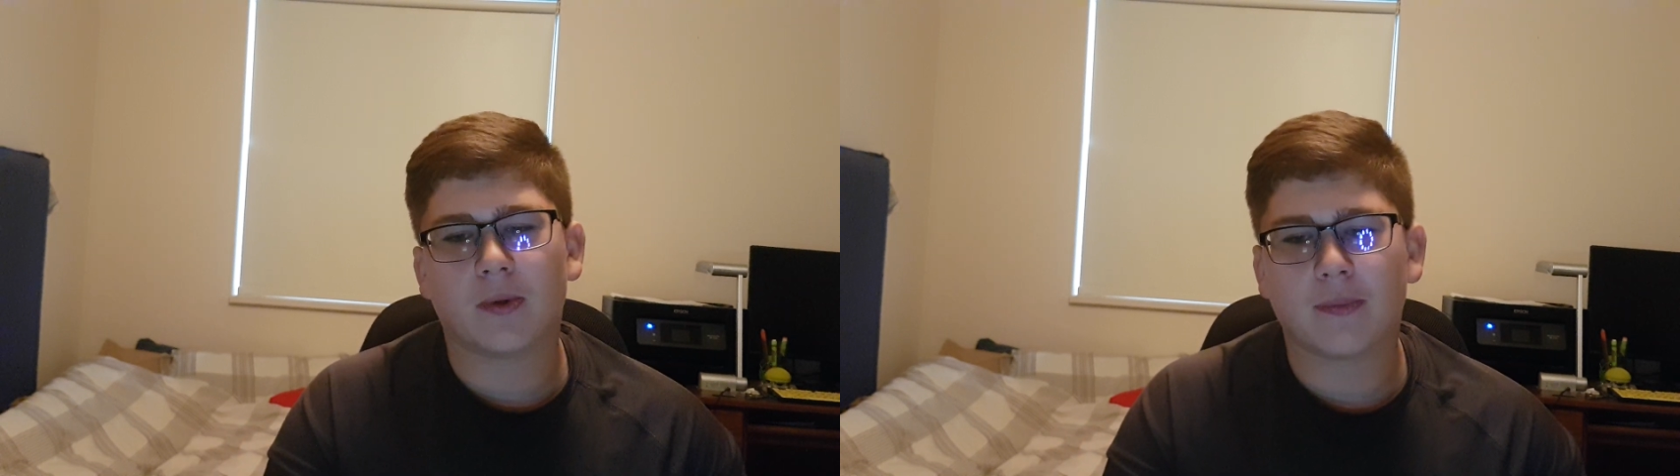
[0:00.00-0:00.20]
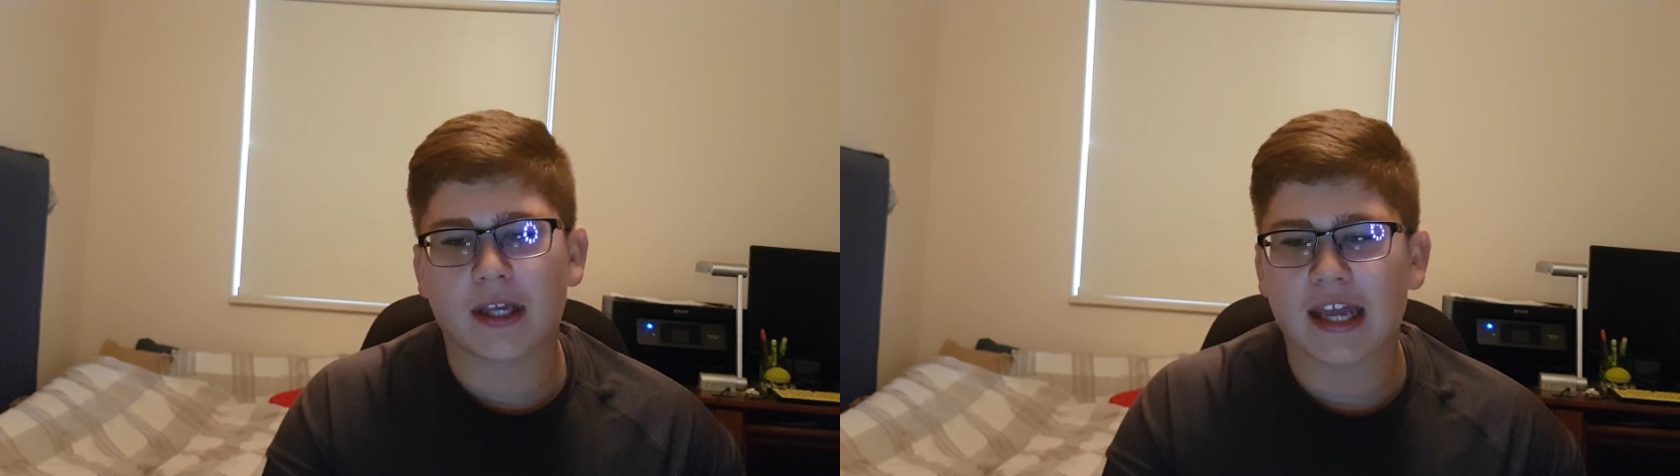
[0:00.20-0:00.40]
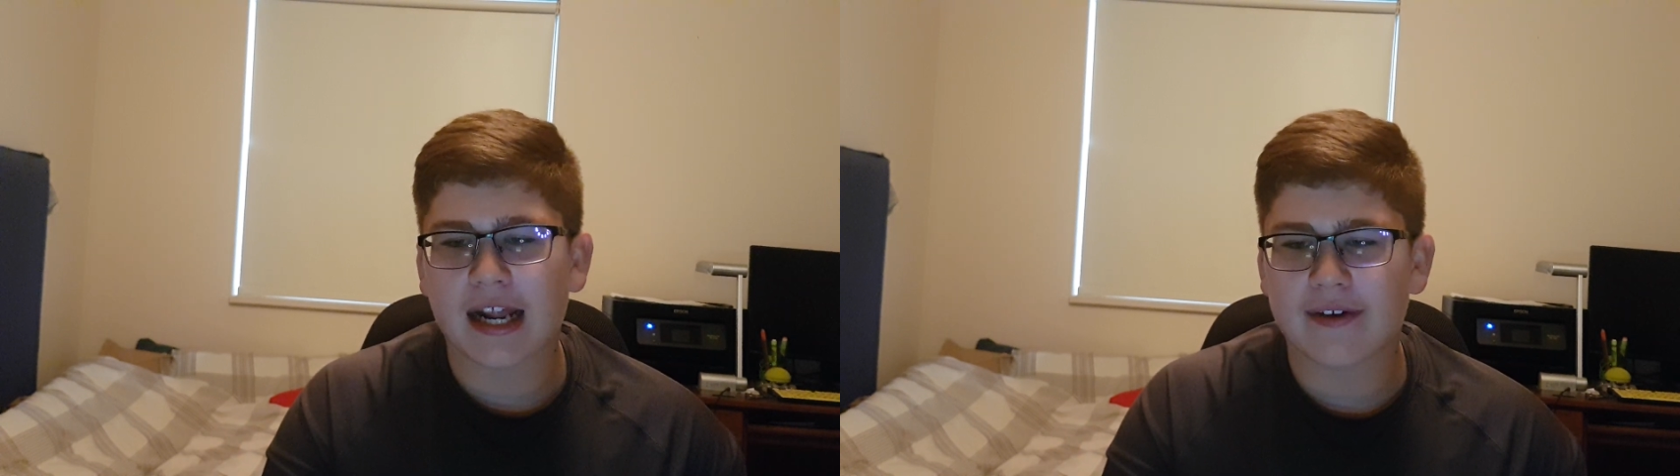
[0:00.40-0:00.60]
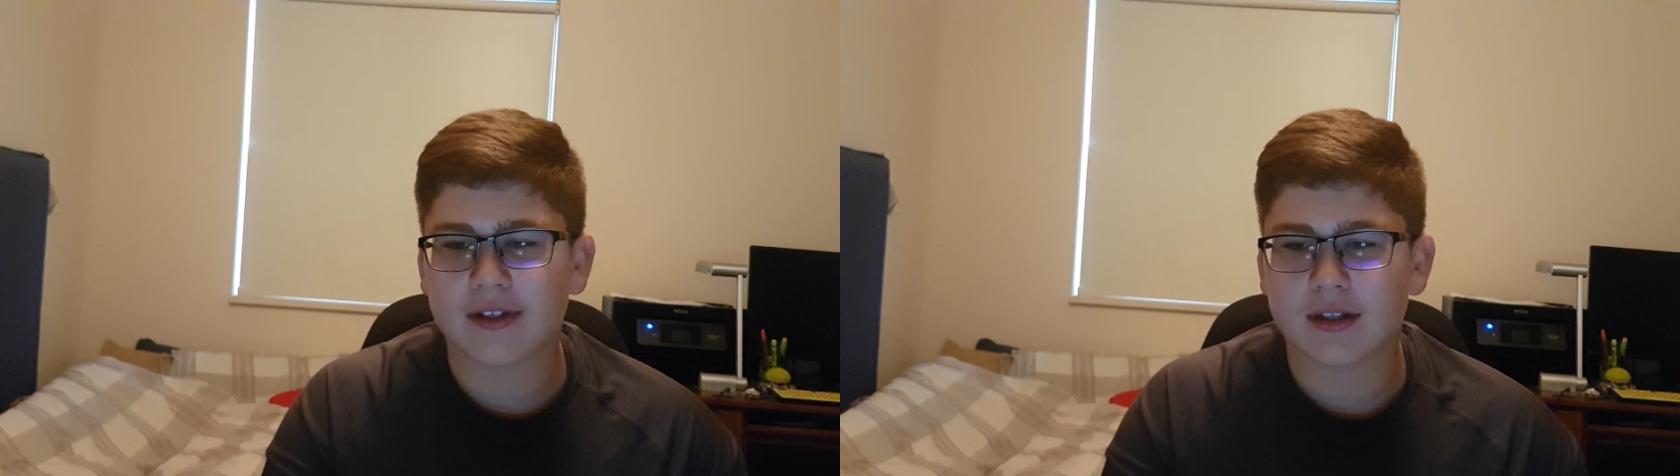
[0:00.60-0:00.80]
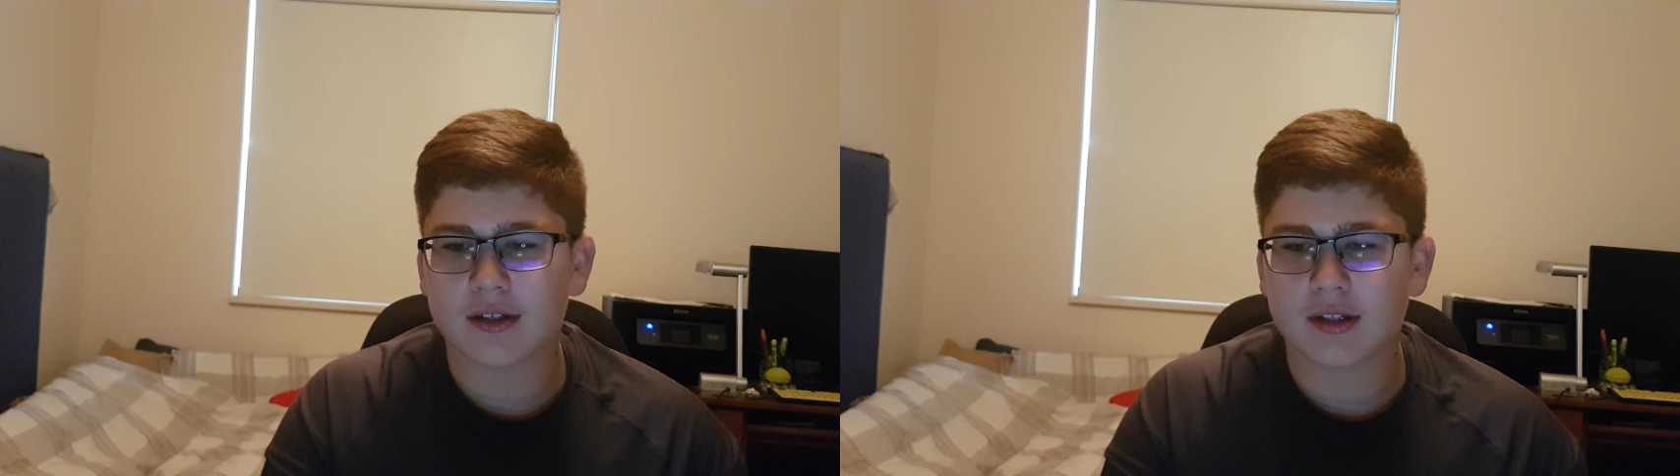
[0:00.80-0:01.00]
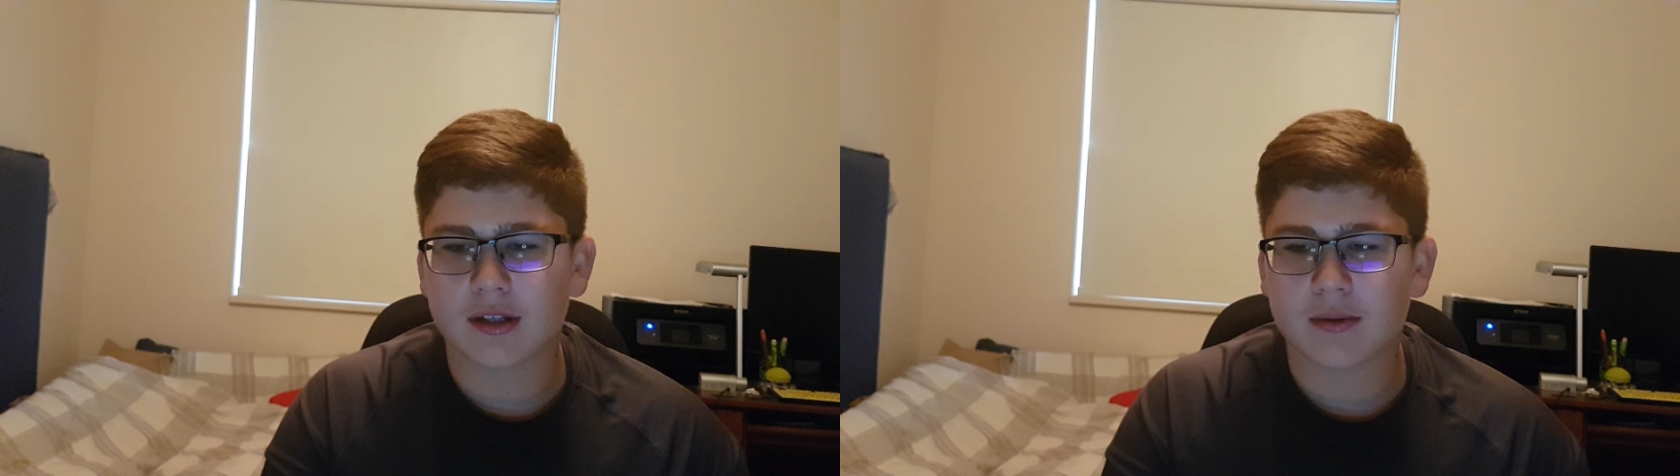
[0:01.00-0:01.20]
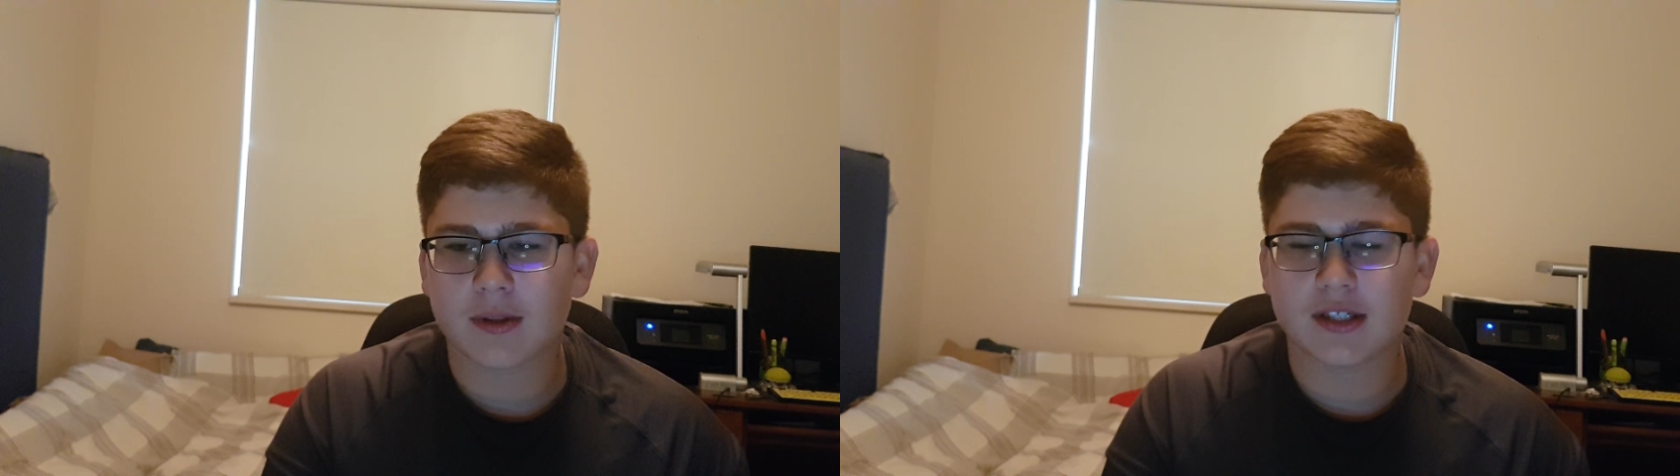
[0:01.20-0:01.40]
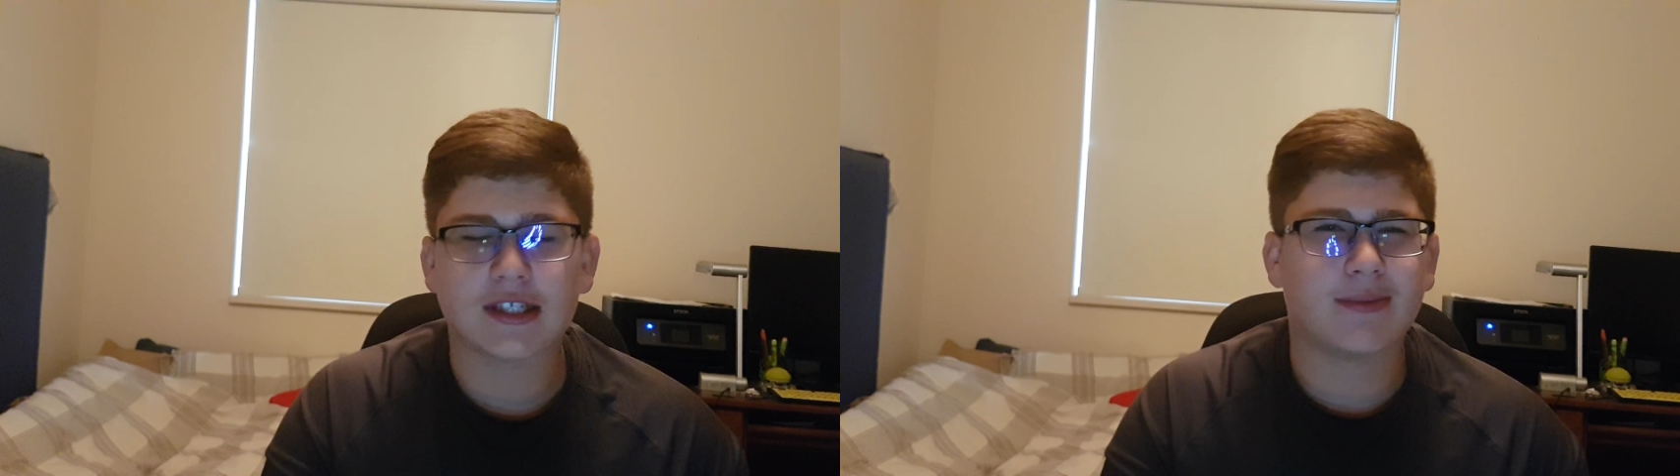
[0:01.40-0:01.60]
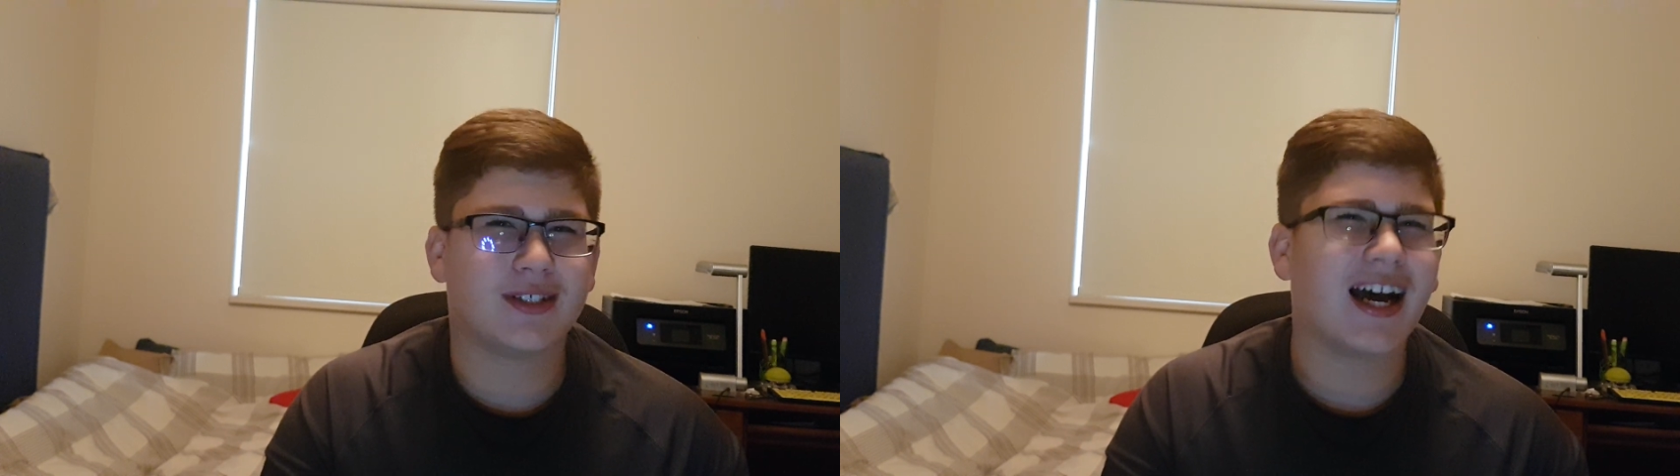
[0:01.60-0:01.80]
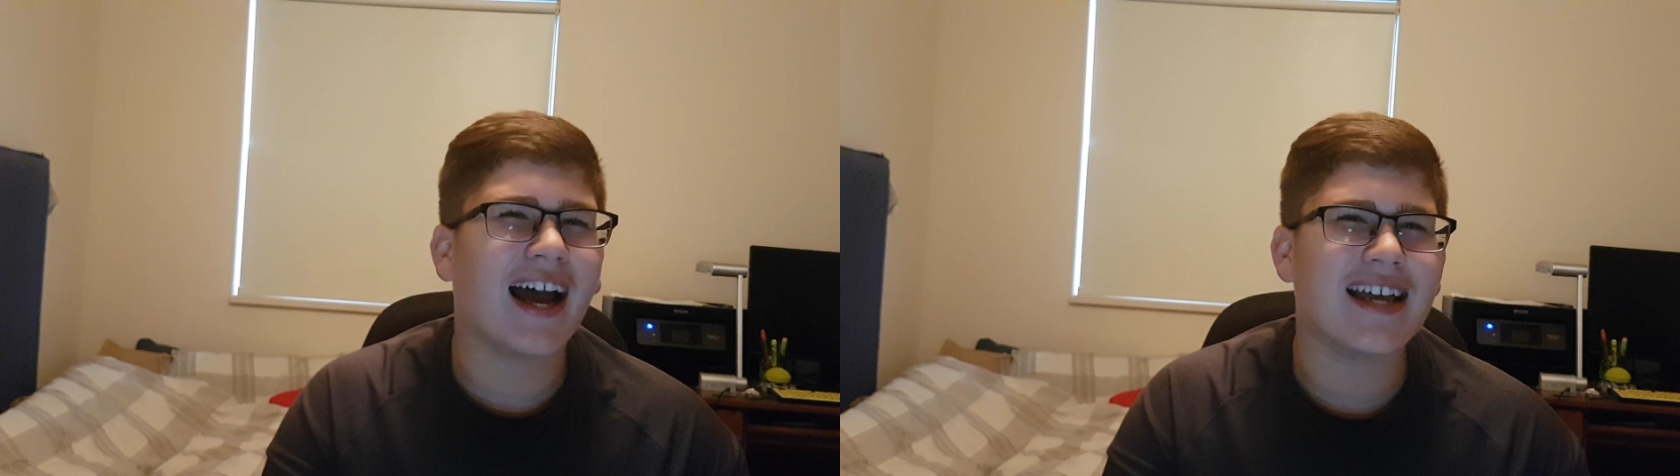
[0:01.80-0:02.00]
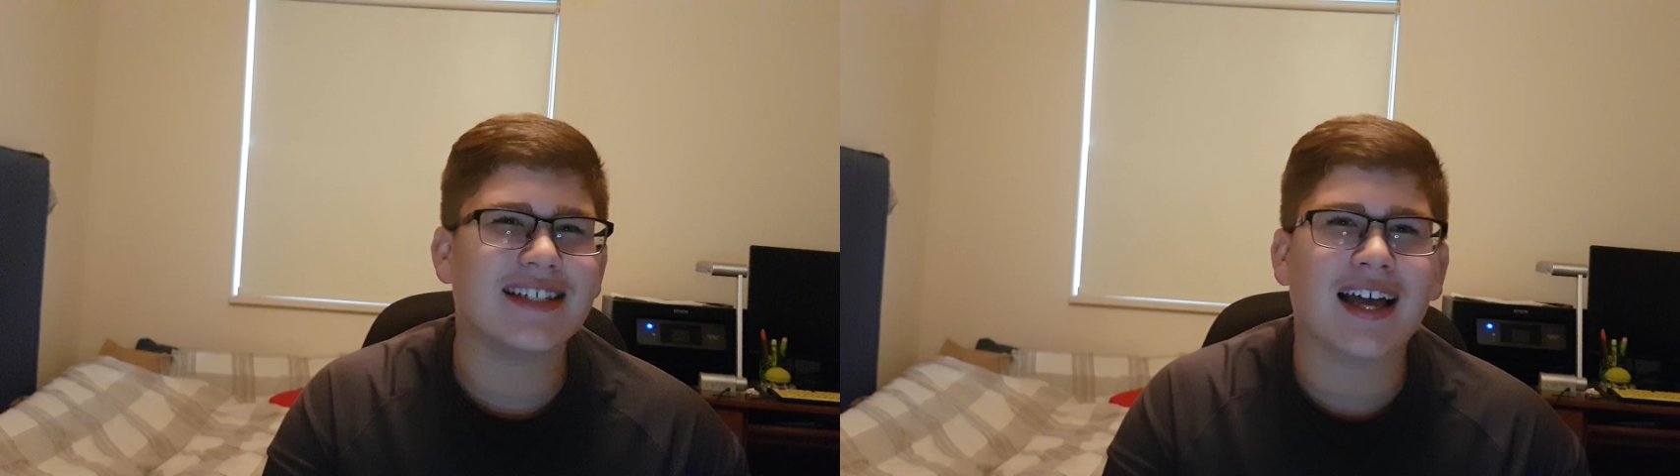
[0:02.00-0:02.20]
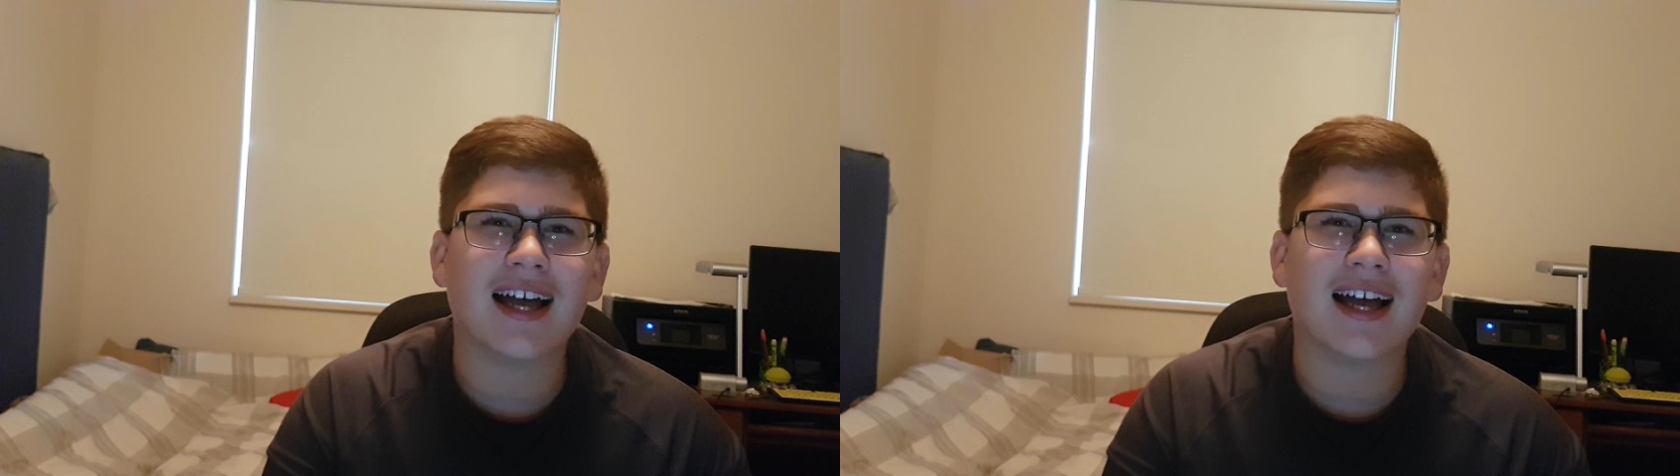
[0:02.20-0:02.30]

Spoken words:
We can't have it the same size